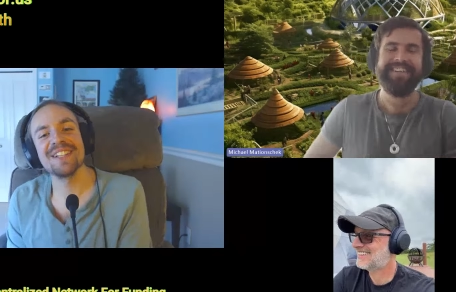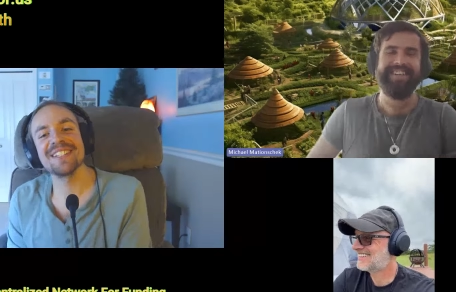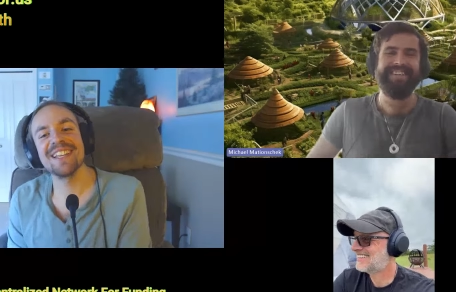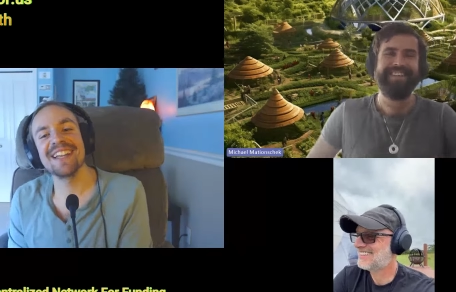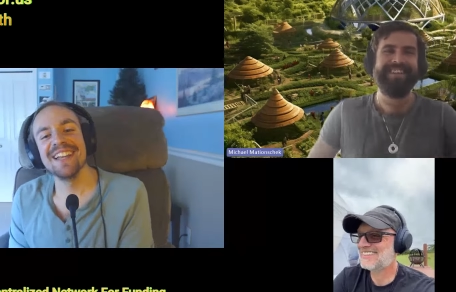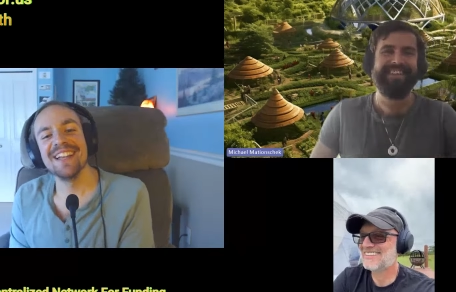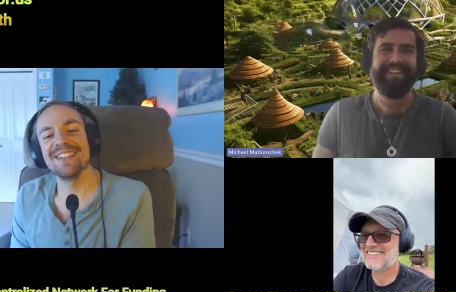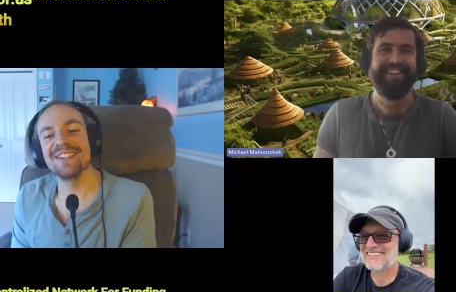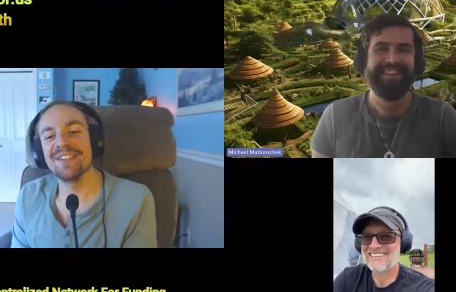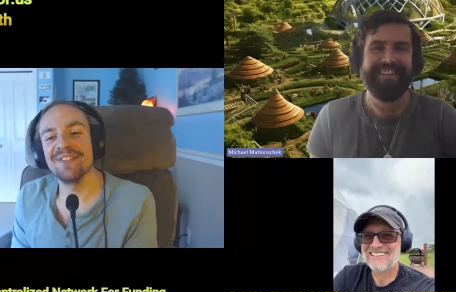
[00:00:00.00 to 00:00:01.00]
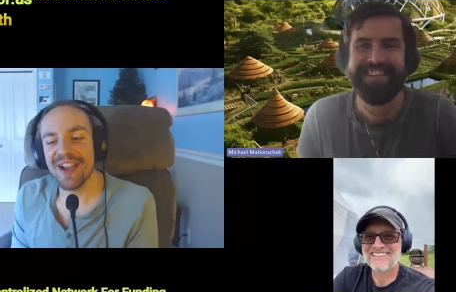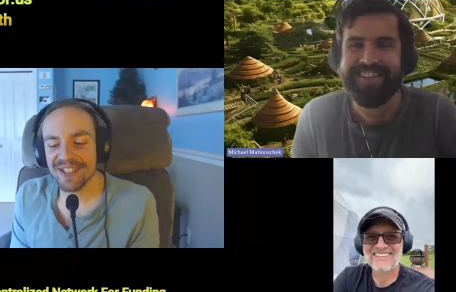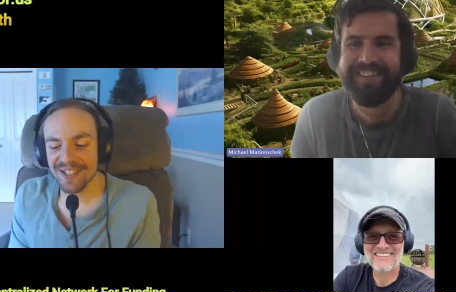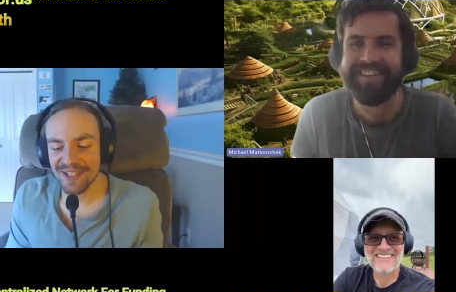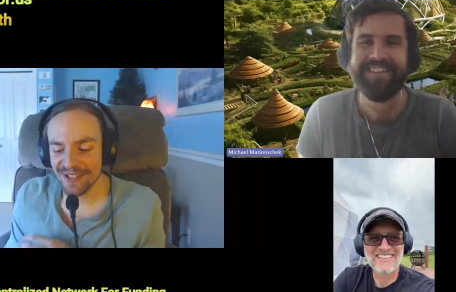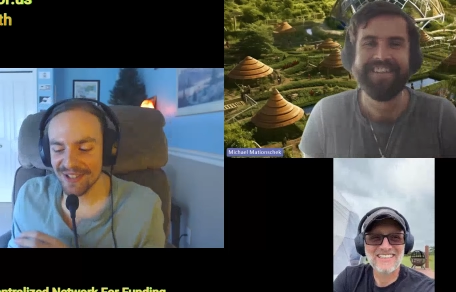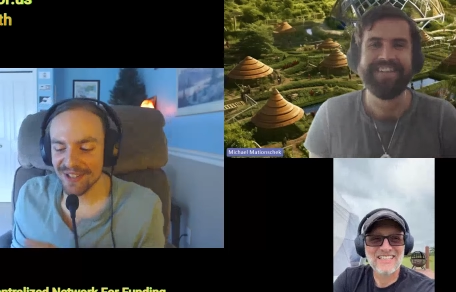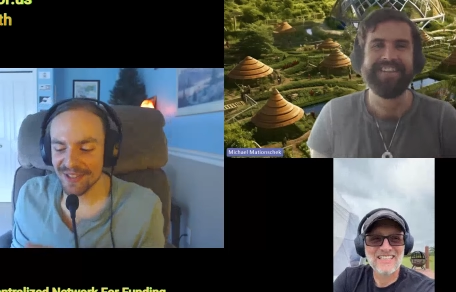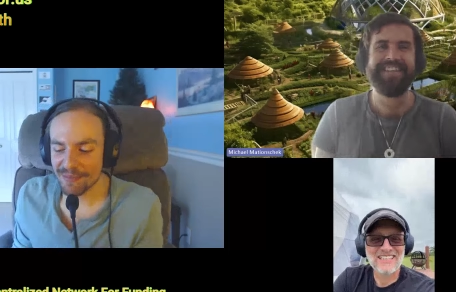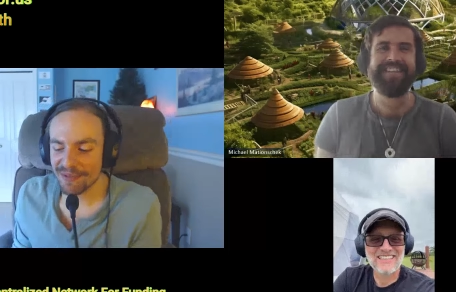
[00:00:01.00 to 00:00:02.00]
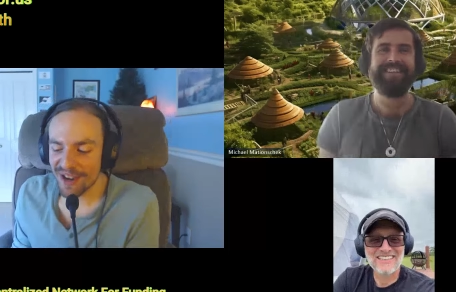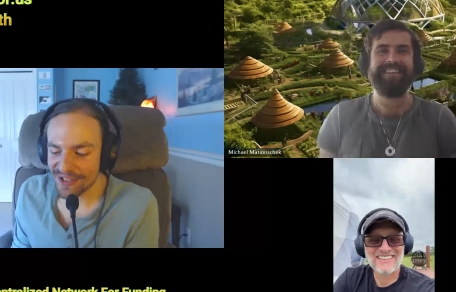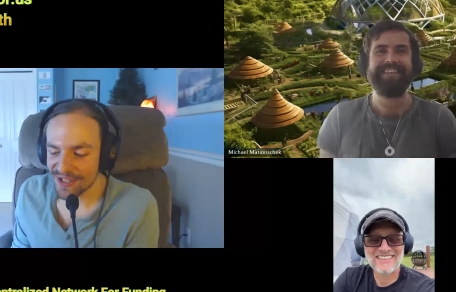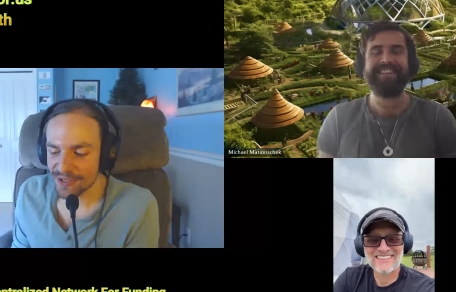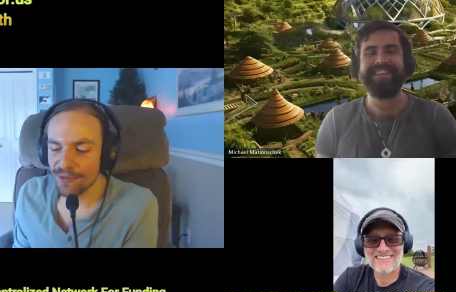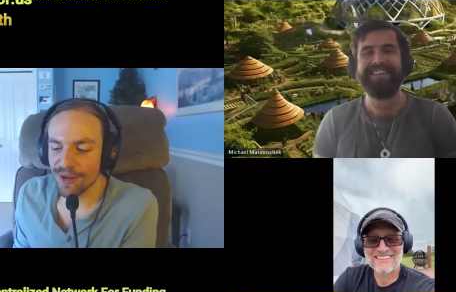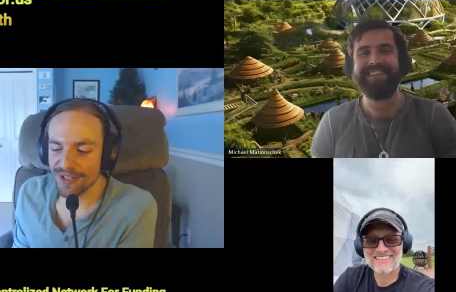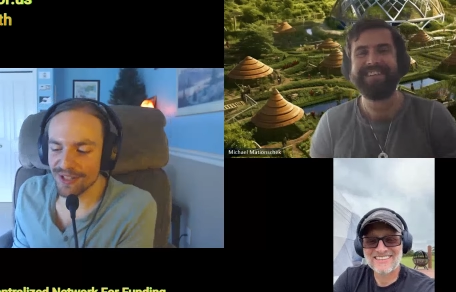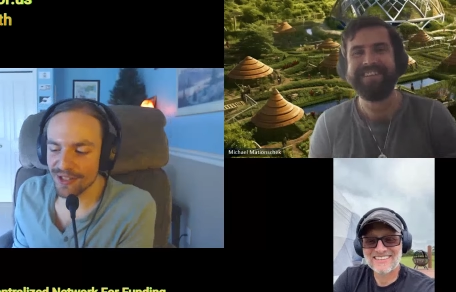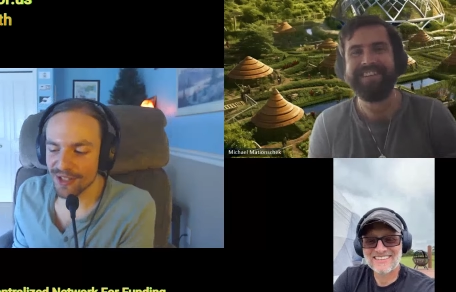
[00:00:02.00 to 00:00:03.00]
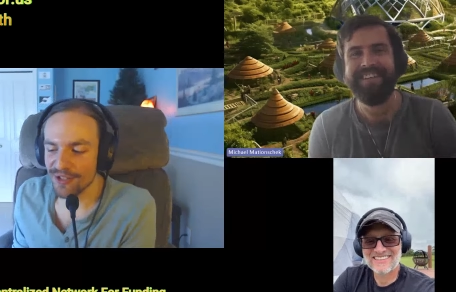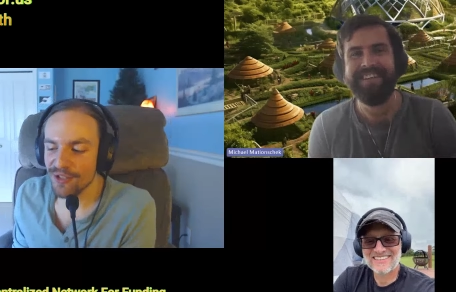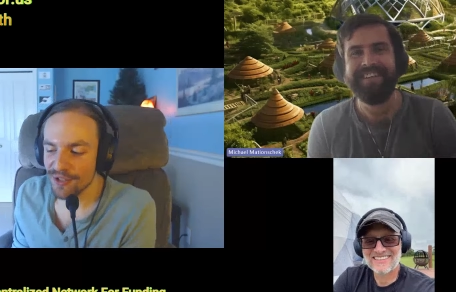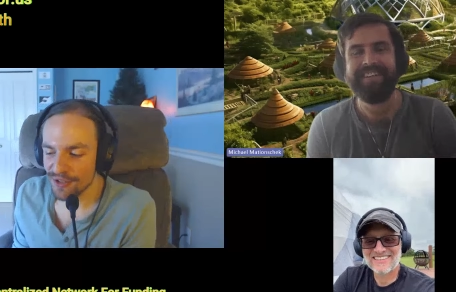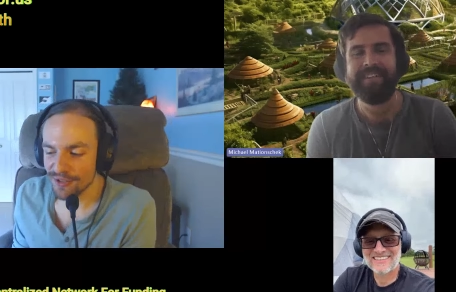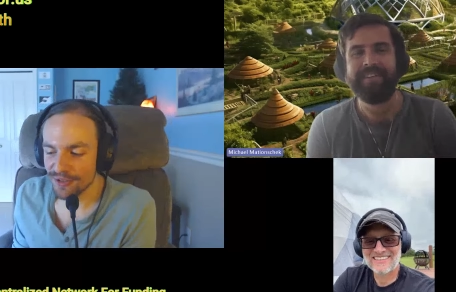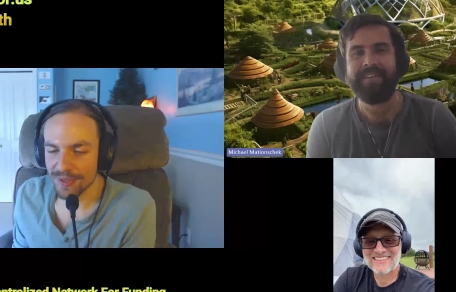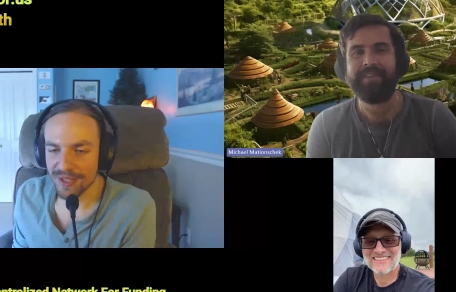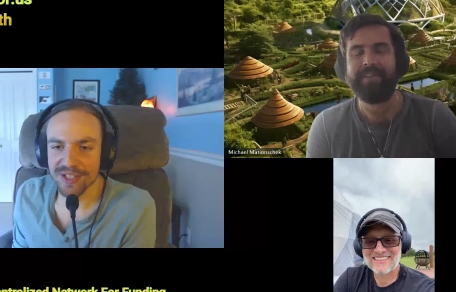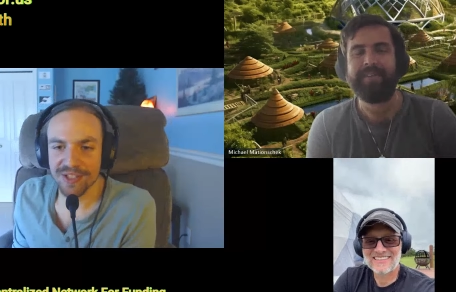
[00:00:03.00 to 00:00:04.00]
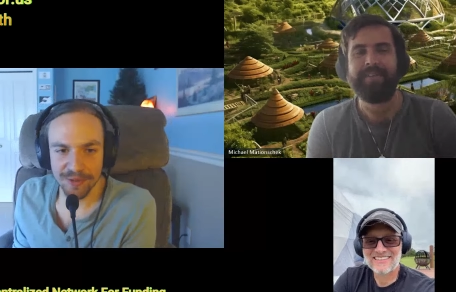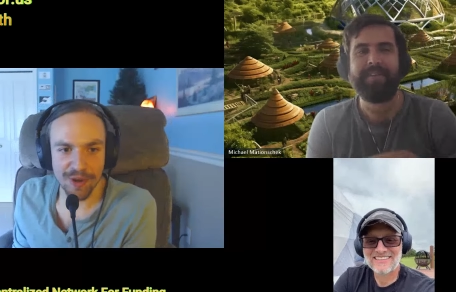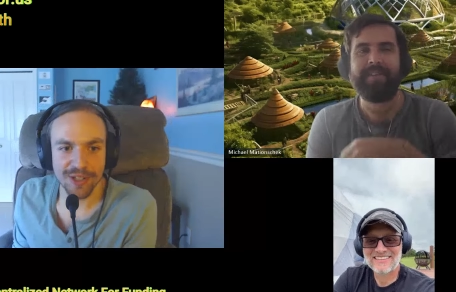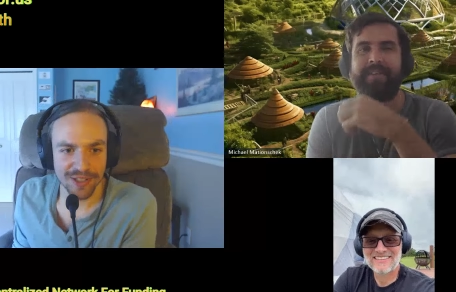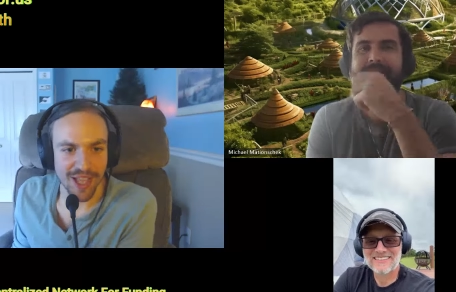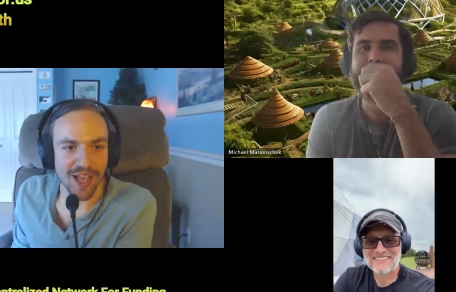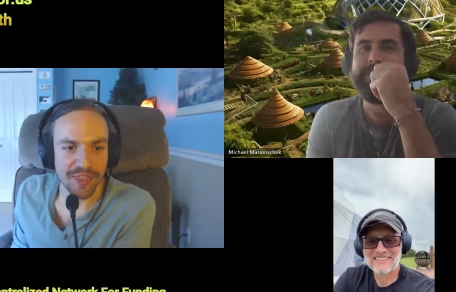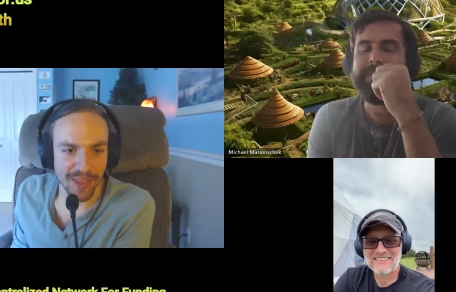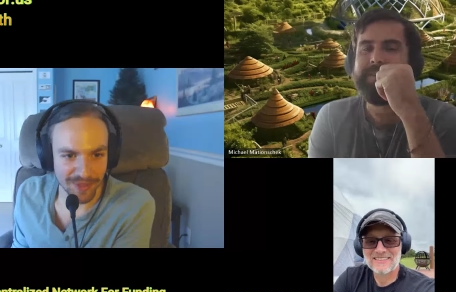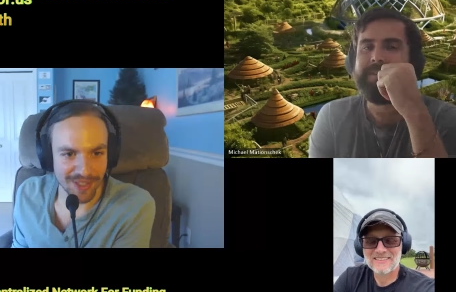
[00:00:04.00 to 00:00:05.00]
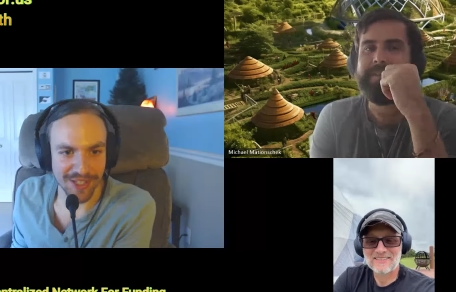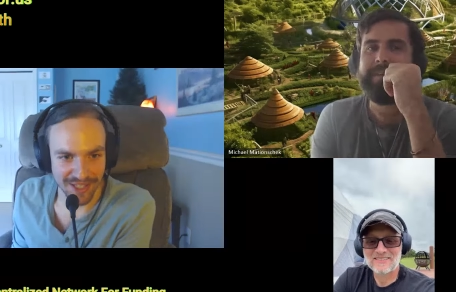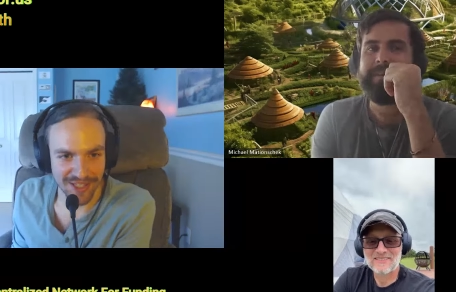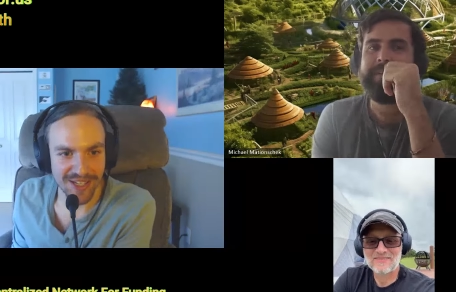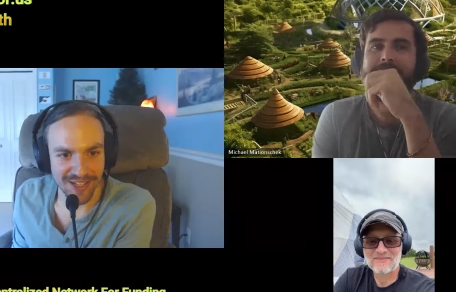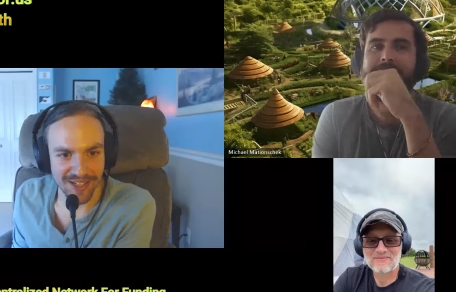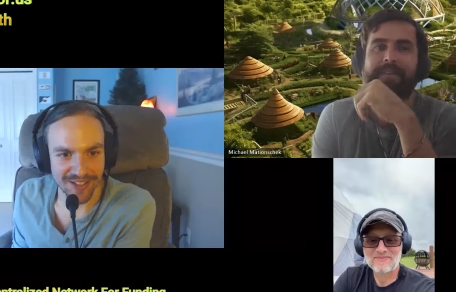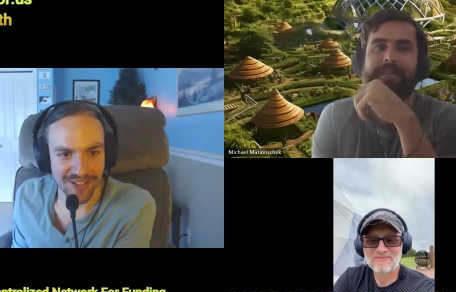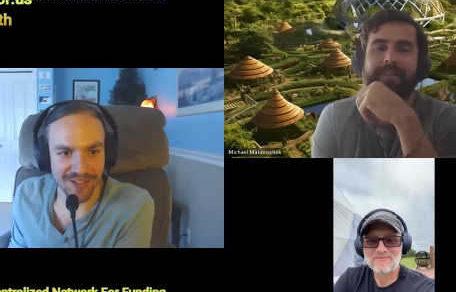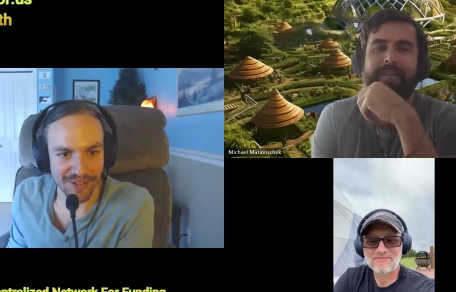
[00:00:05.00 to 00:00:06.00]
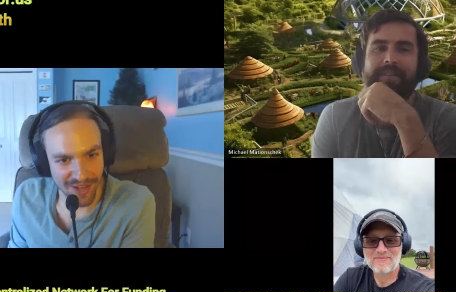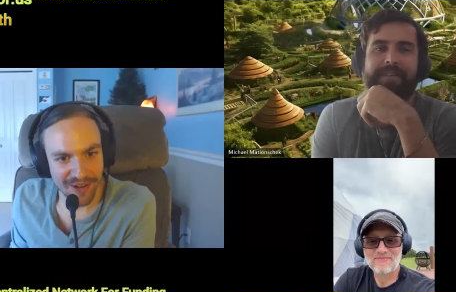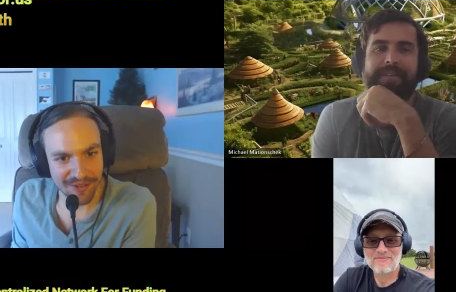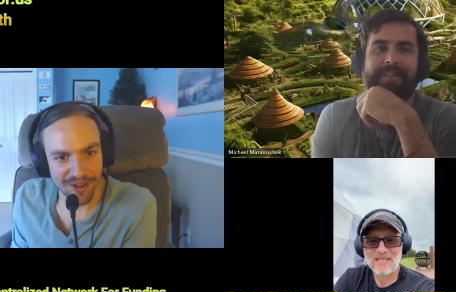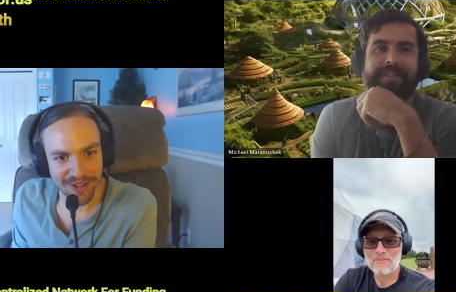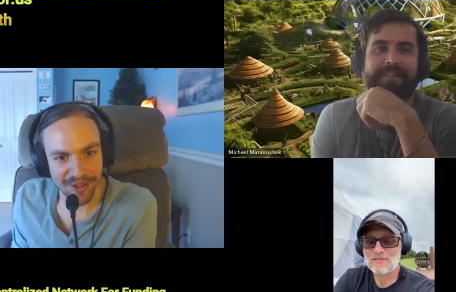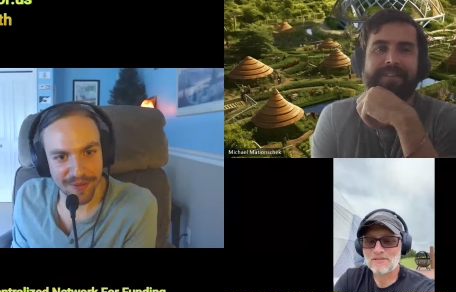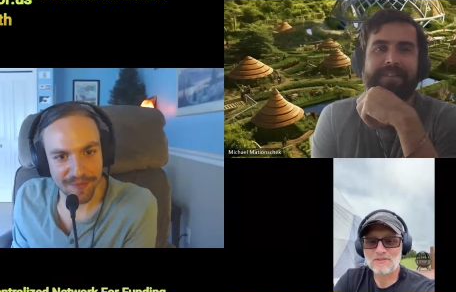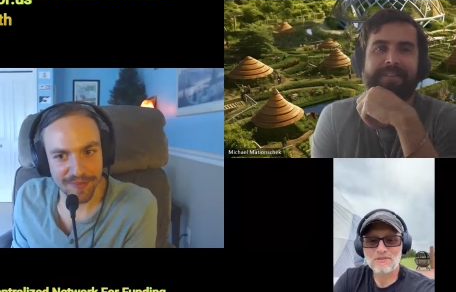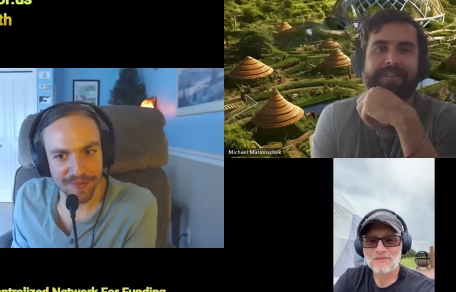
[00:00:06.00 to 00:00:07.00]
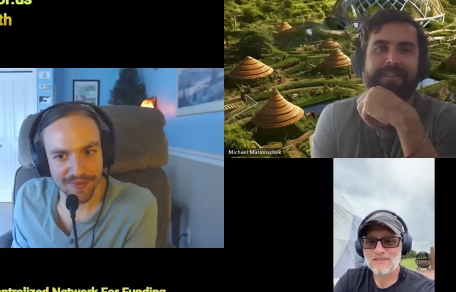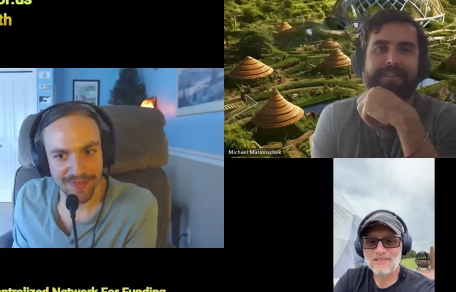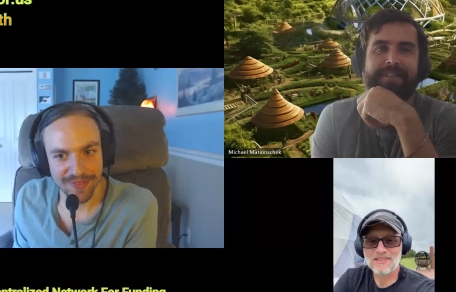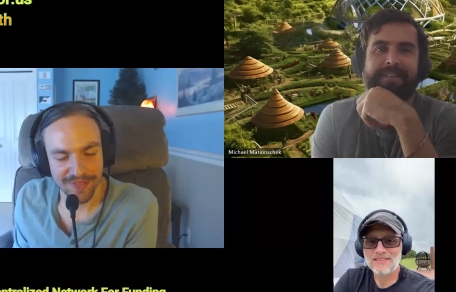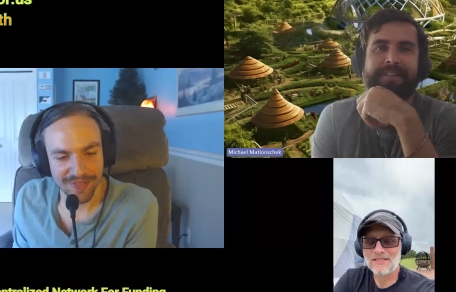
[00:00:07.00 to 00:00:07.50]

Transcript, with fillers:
Speaker 1: well, because like you're advising your the projects what to do because you want to, them to succeed in your network. Absolutely.